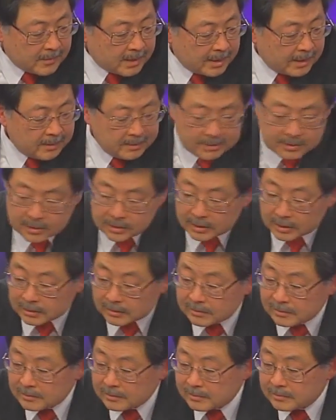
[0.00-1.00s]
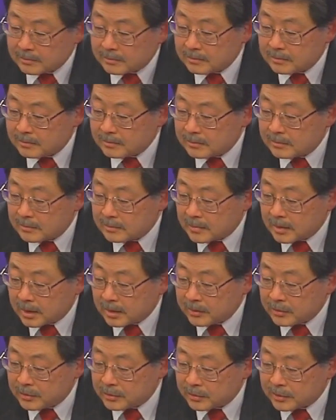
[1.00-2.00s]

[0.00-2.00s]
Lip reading: Okay, good. How are you